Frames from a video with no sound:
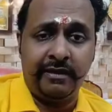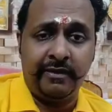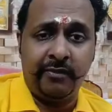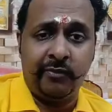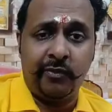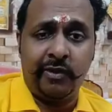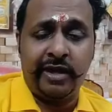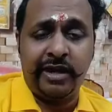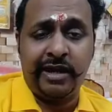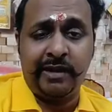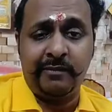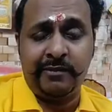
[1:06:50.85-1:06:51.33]

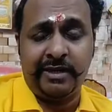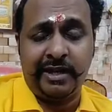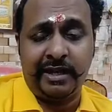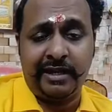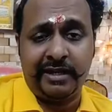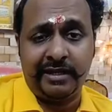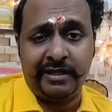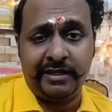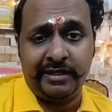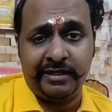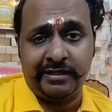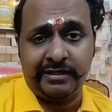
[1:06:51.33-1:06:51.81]
Why I am
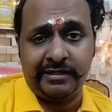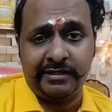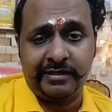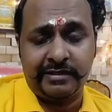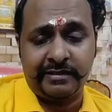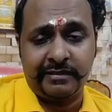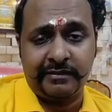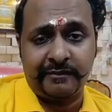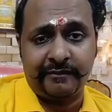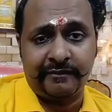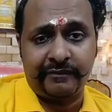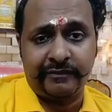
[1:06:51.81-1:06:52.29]
telling
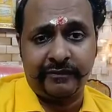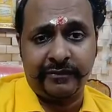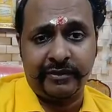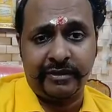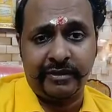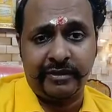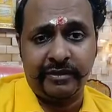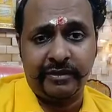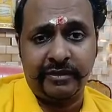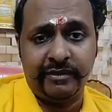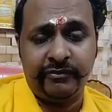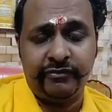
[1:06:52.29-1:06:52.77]
is,
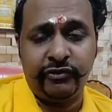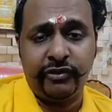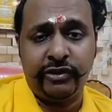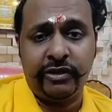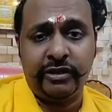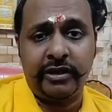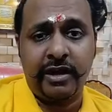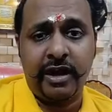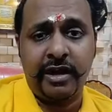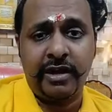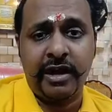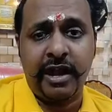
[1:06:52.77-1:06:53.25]
if you are
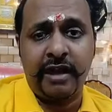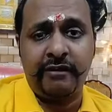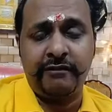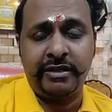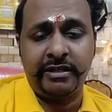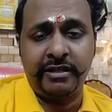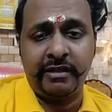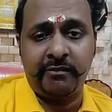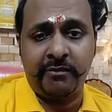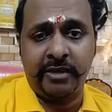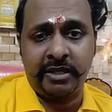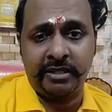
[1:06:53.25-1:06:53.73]
not
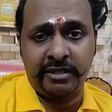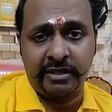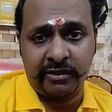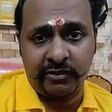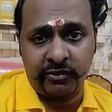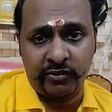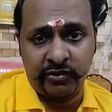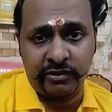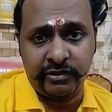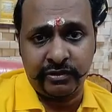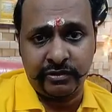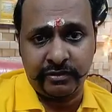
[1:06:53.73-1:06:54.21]
having the
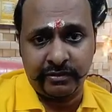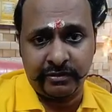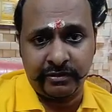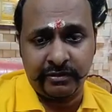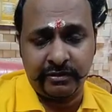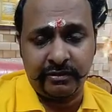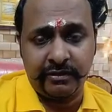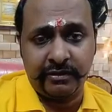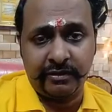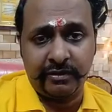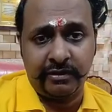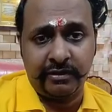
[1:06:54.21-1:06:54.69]
motherhood,
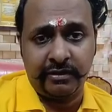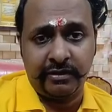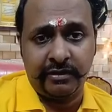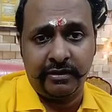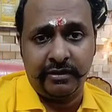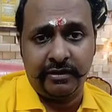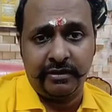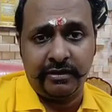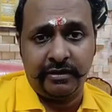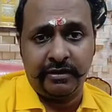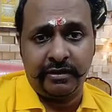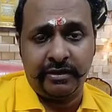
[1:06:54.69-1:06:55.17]

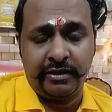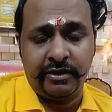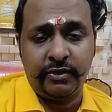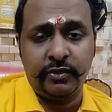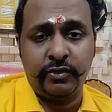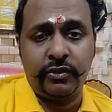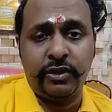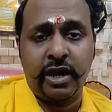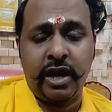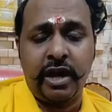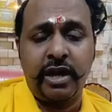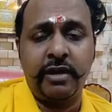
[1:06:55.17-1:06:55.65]

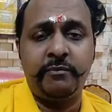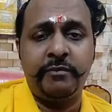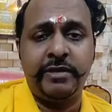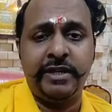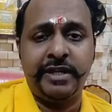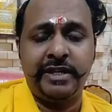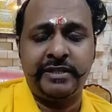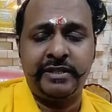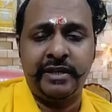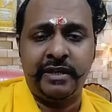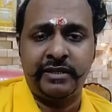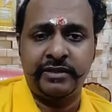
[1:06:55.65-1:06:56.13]
you can't
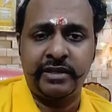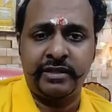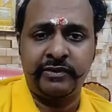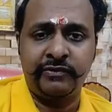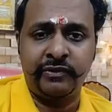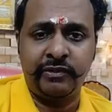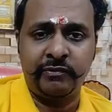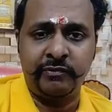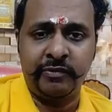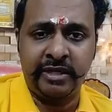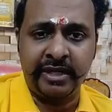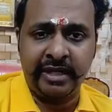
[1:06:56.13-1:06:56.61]
be a
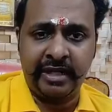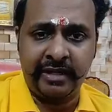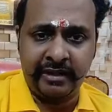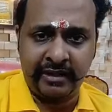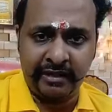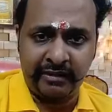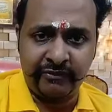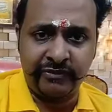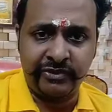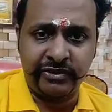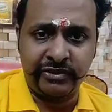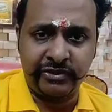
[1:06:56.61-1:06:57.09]
successful
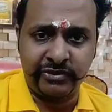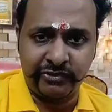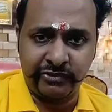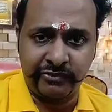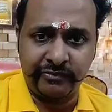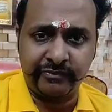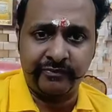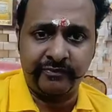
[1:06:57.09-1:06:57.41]
pediatric physio